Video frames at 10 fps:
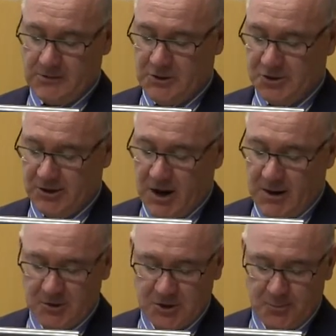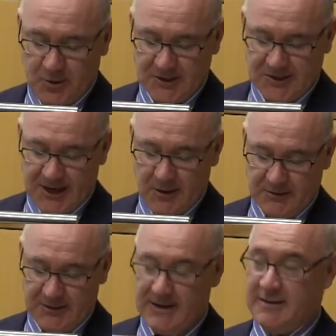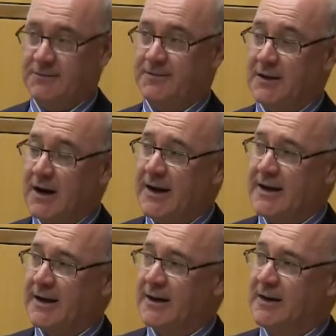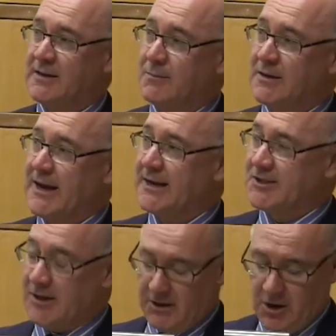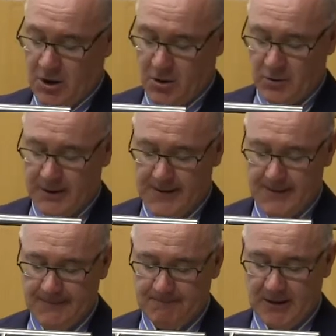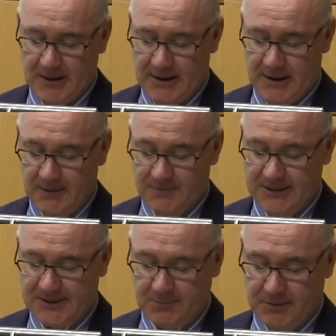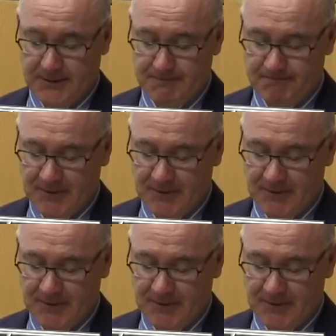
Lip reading: Richard Gombrich points out that in the Vinaya, in the monastic code of discipline,